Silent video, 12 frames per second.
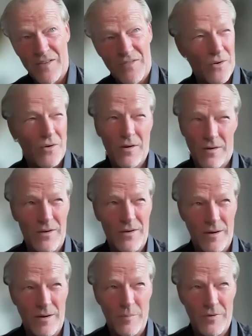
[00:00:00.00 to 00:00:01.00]
and I thought, oh
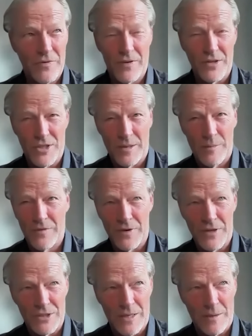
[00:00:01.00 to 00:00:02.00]
god, I prefer the German version.